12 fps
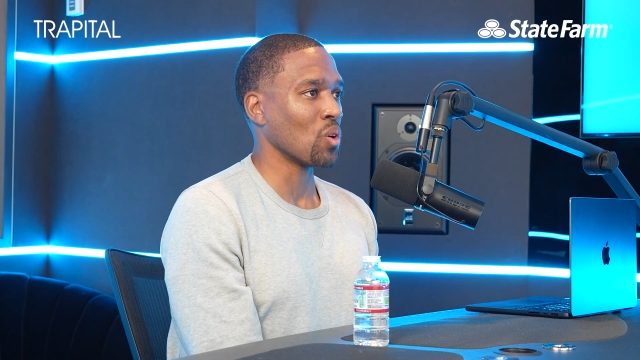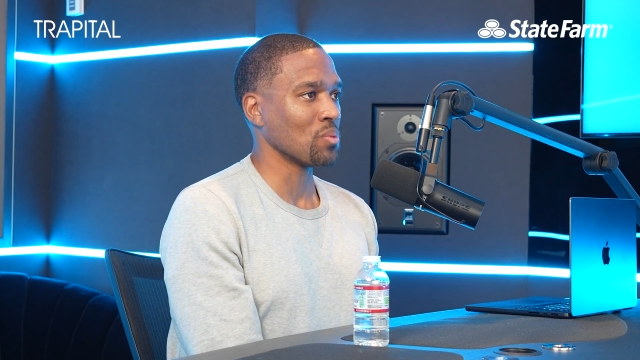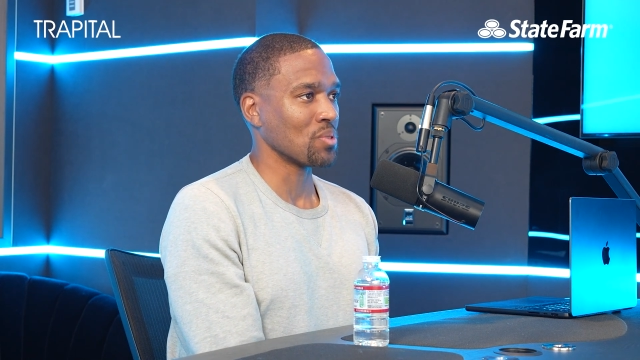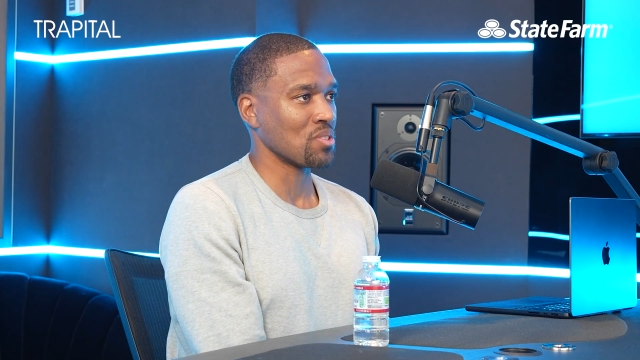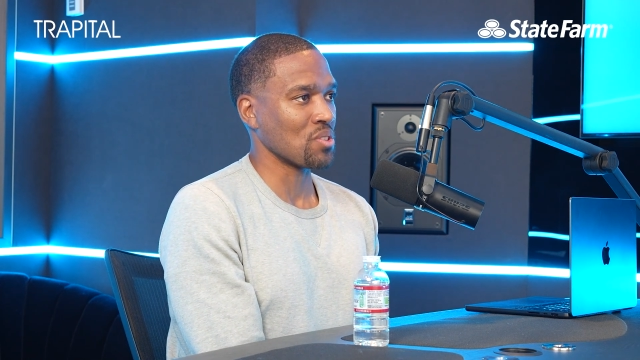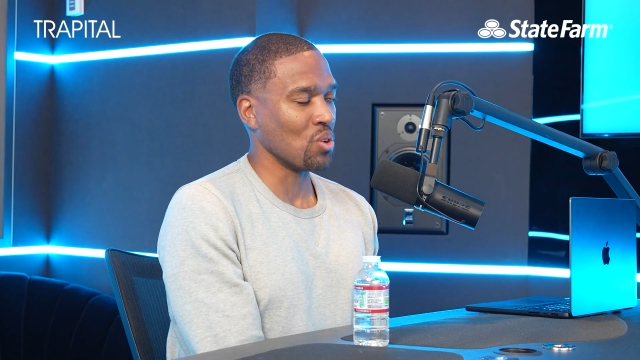What
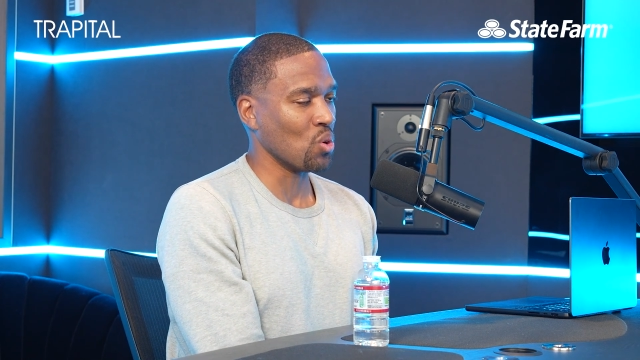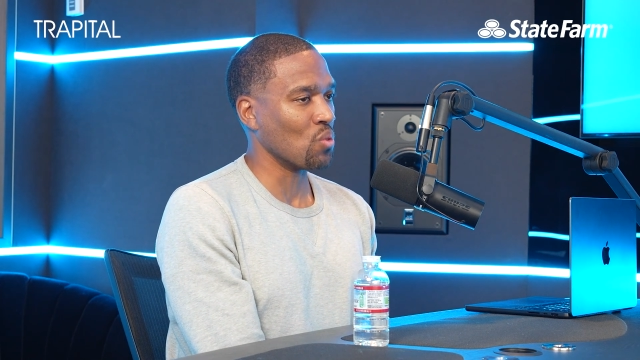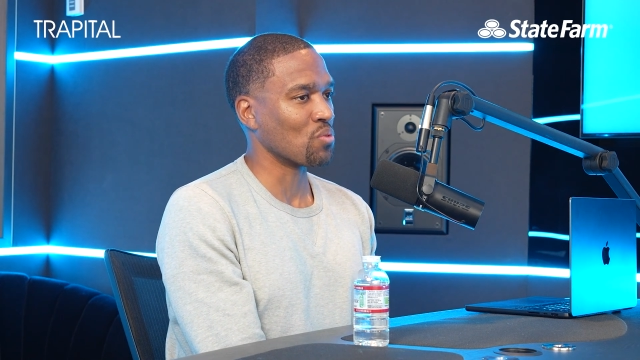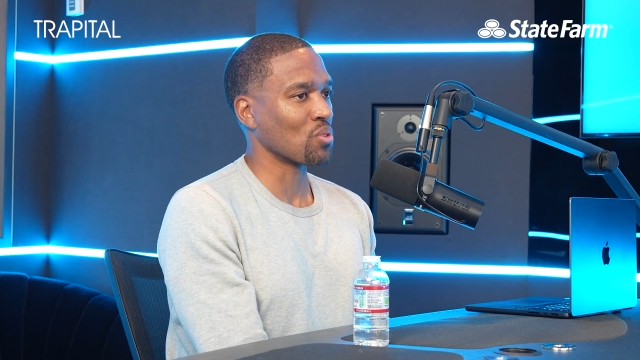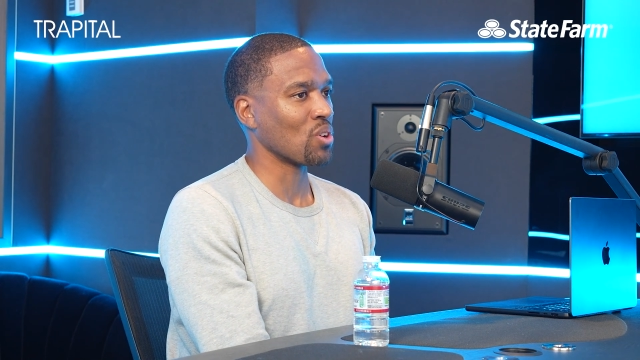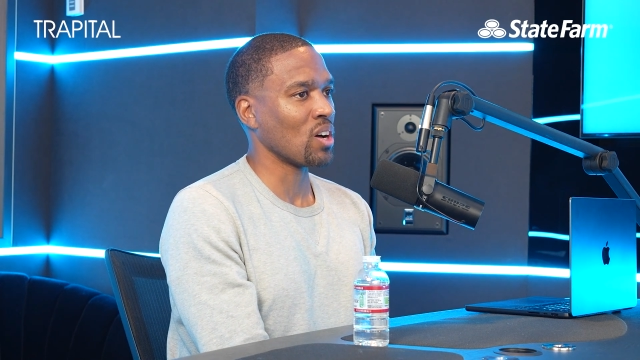was the
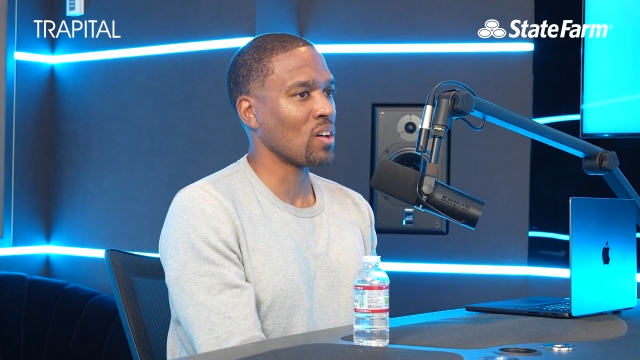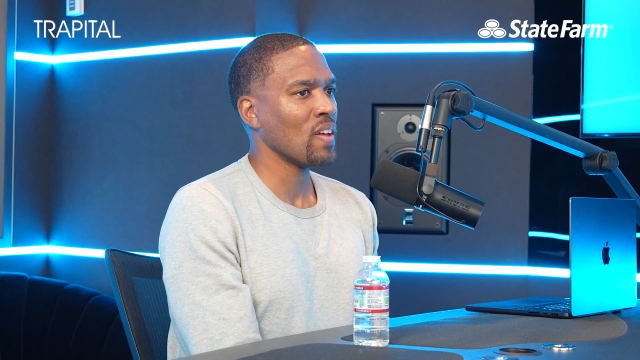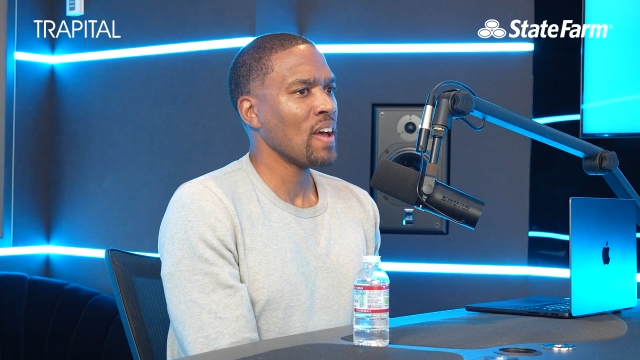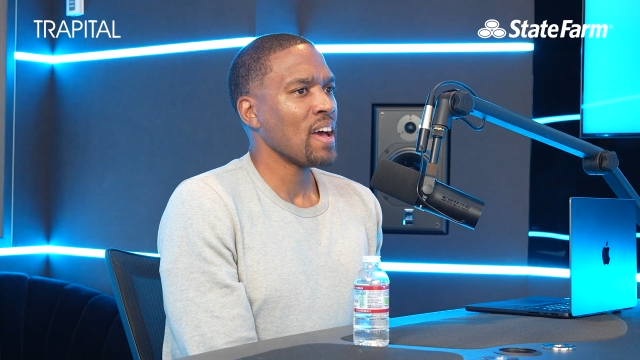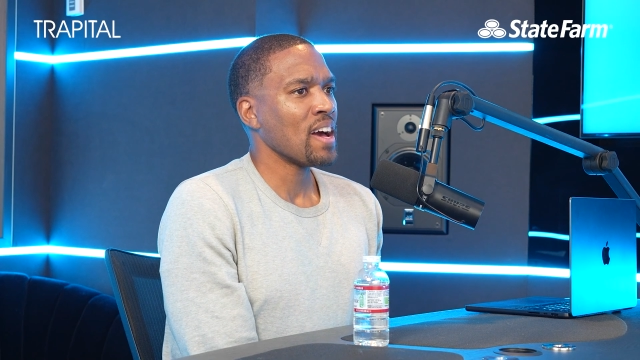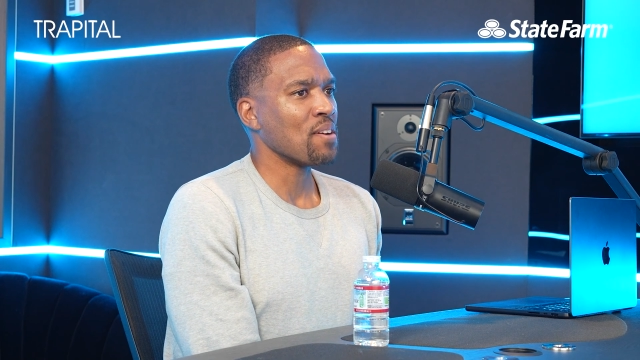overall
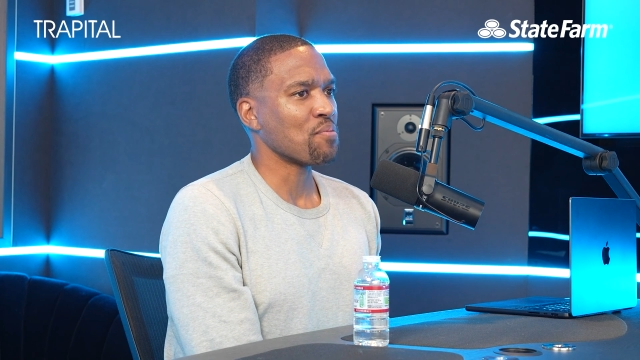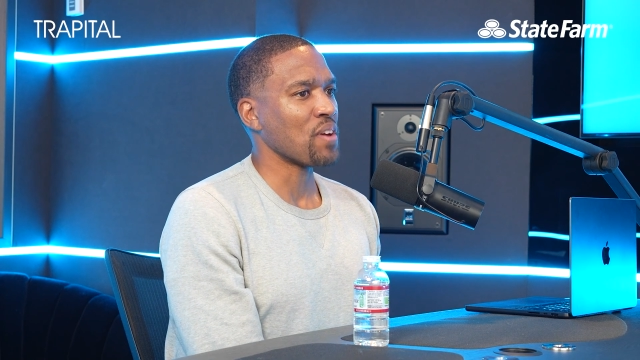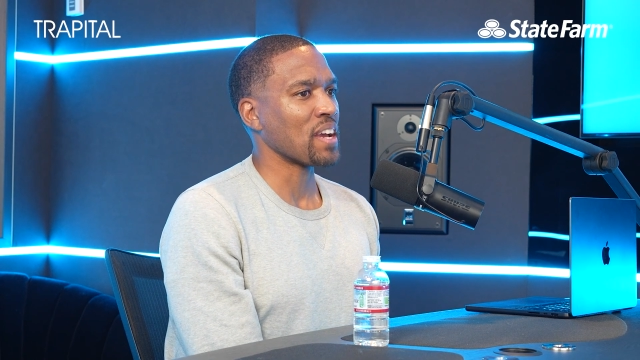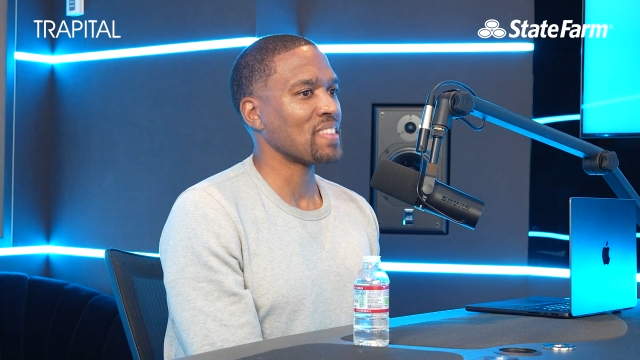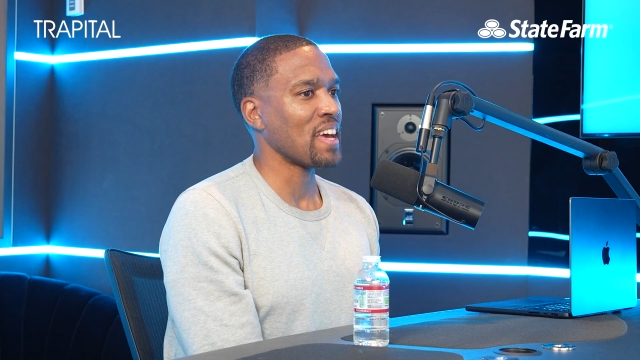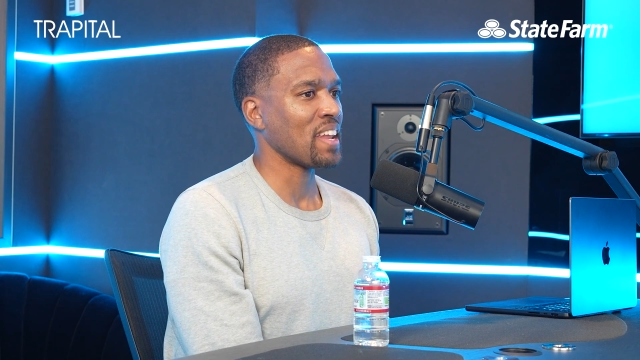
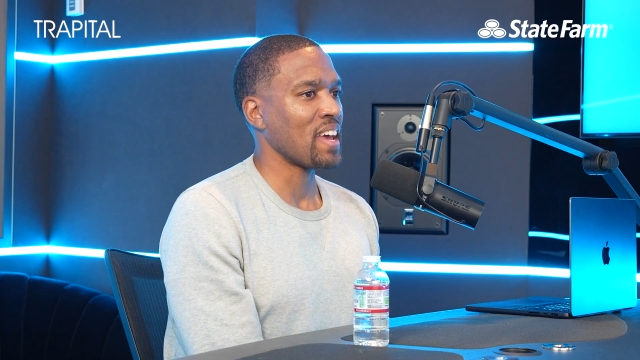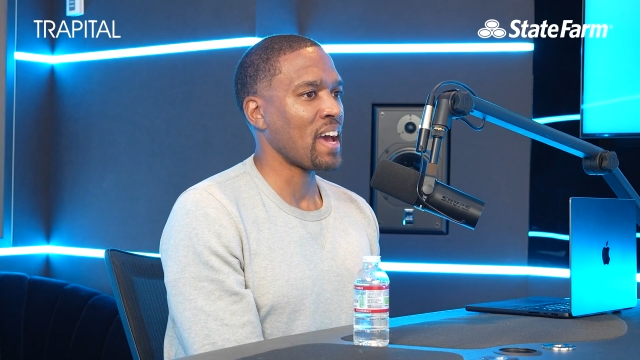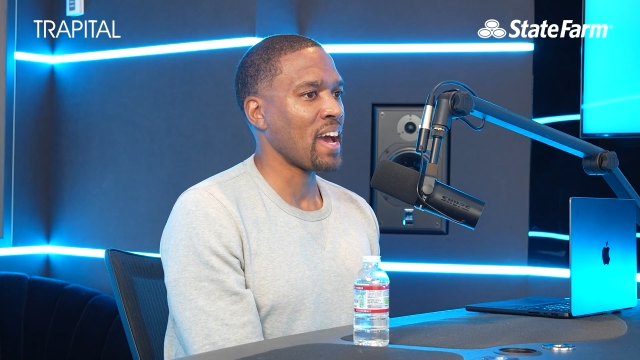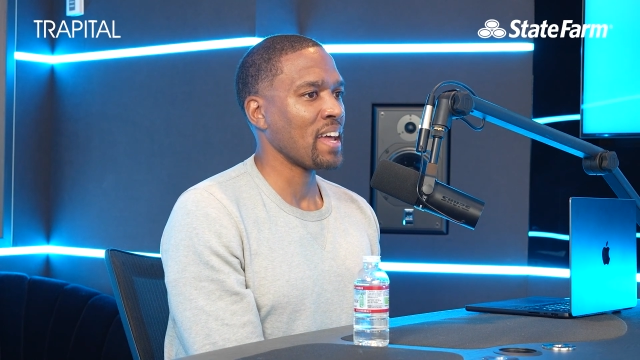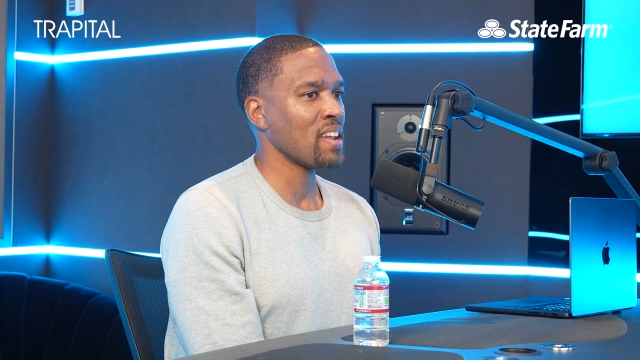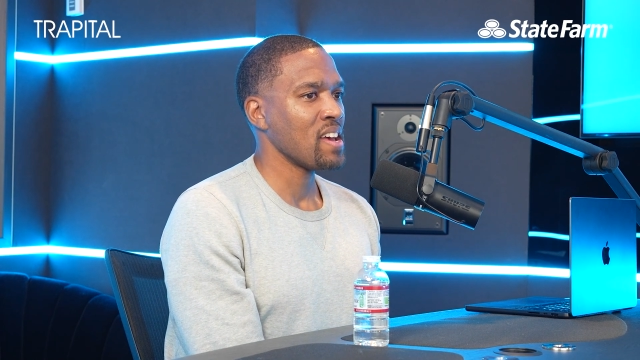effect that it
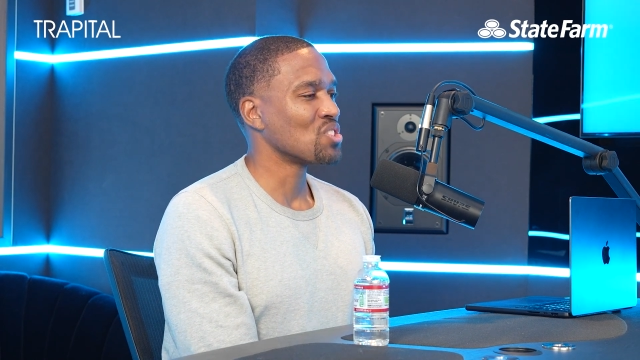had?